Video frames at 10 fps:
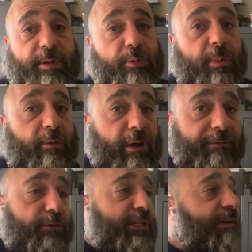for my
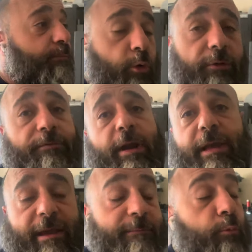rifles have more.
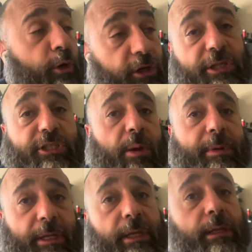I have more guns
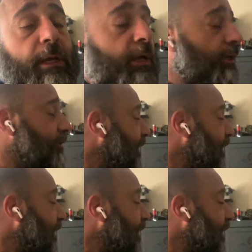coming in, so